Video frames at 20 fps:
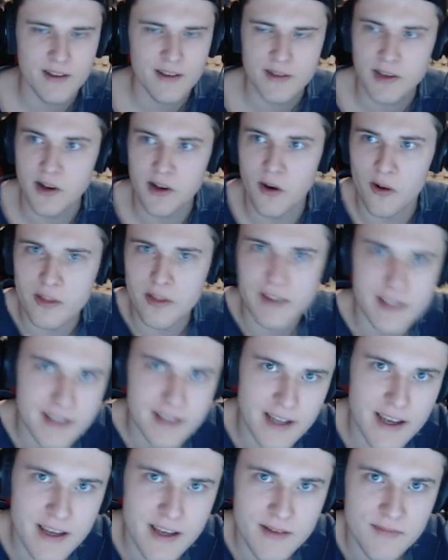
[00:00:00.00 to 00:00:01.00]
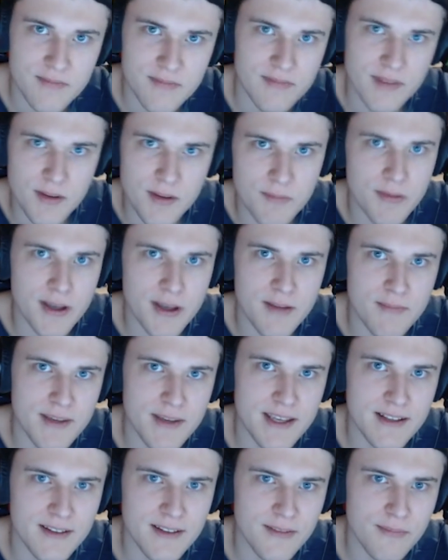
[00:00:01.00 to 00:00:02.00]
you know what they say? Big
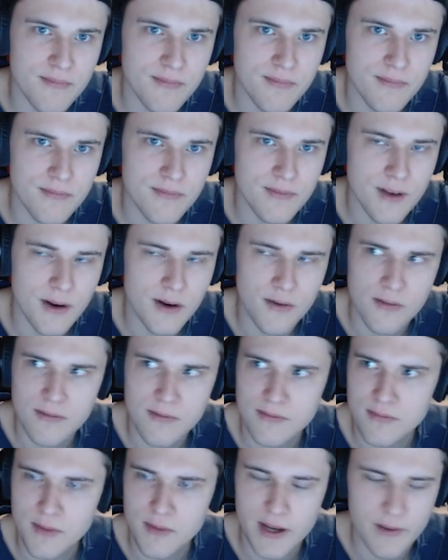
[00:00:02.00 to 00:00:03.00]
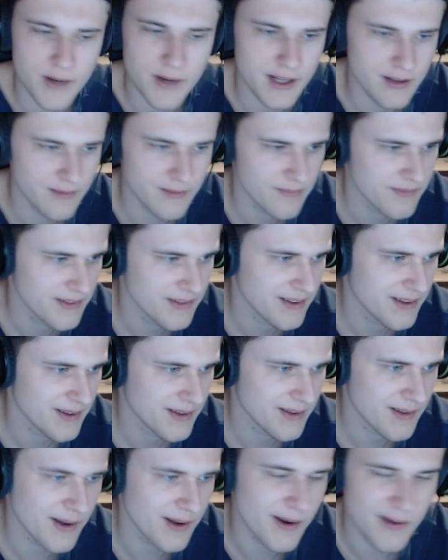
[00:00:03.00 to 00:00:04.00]
meat? No. Wait, what?
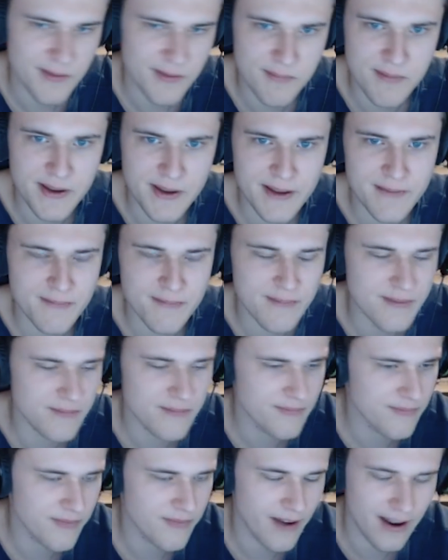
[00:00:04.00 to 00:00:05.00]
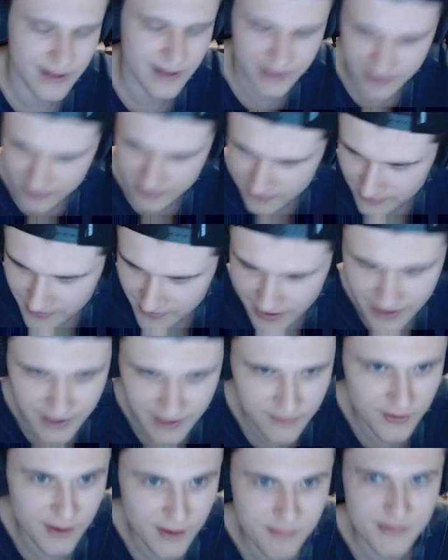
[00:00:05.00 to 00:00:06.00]
No. Big fuck. I
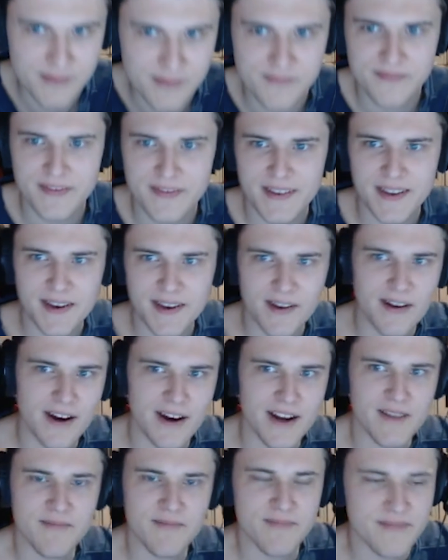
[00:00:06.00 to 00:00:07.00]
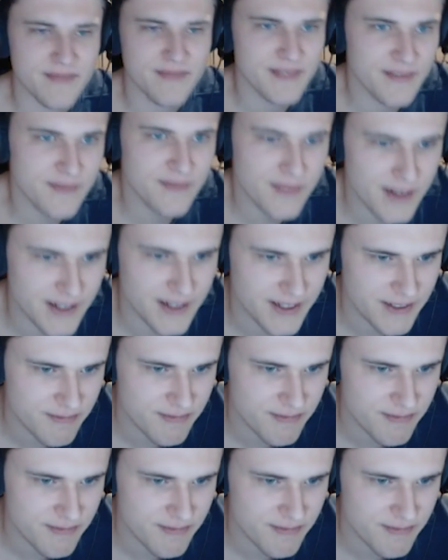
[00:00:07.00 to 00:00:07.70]
give up. Alright? Fuck.